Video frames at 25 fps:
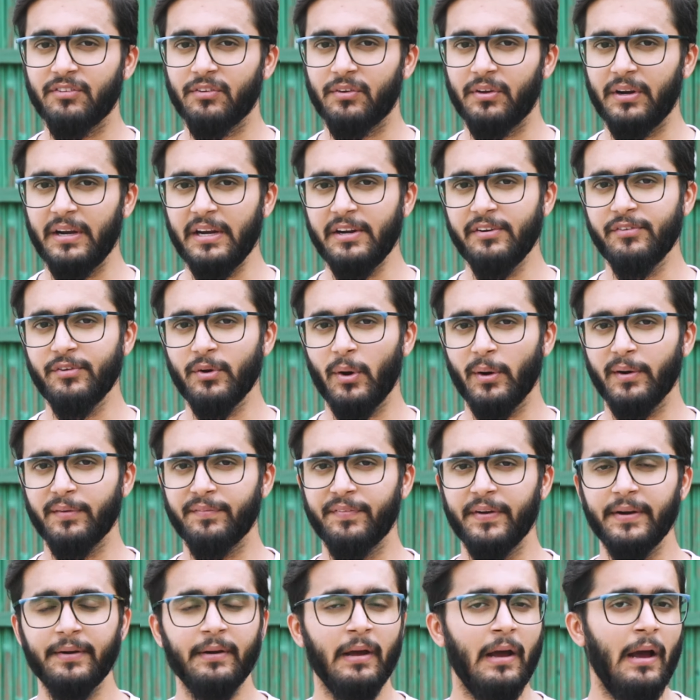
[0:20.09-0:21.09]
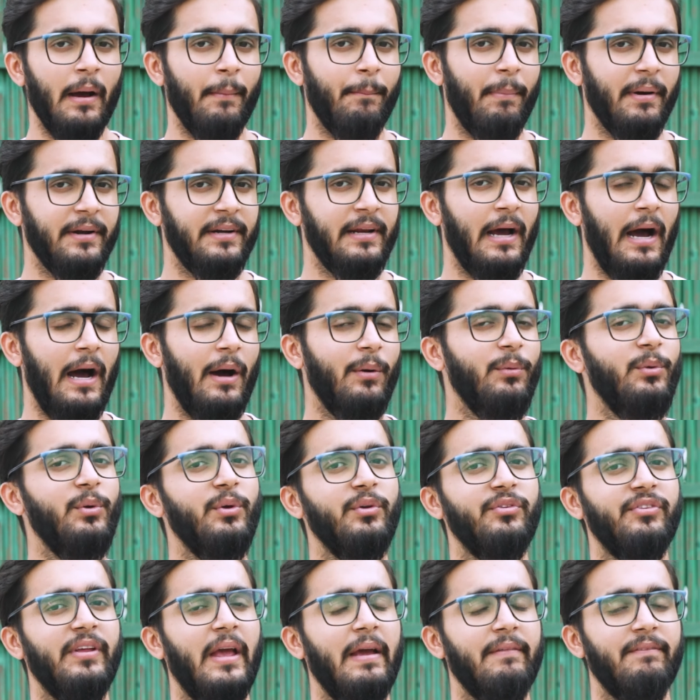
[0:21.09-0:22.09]
screenshot of it but how
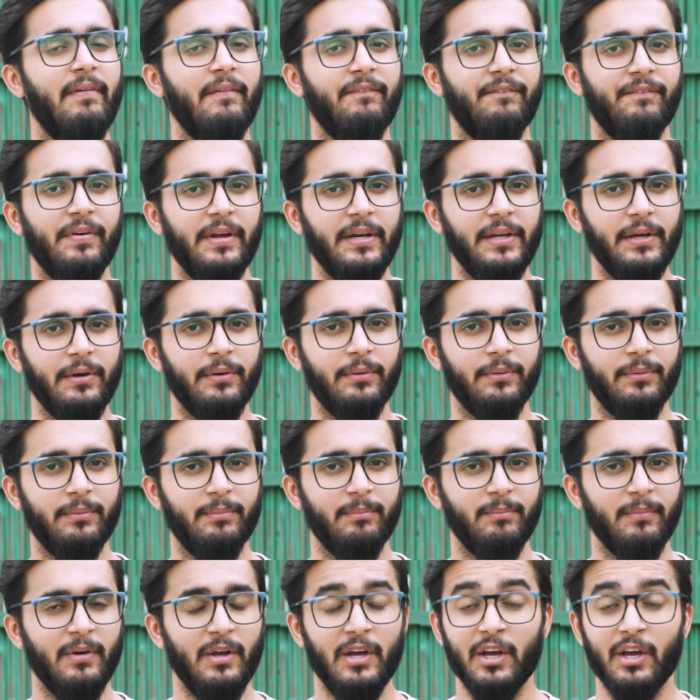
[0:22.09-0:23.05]
do you save a video?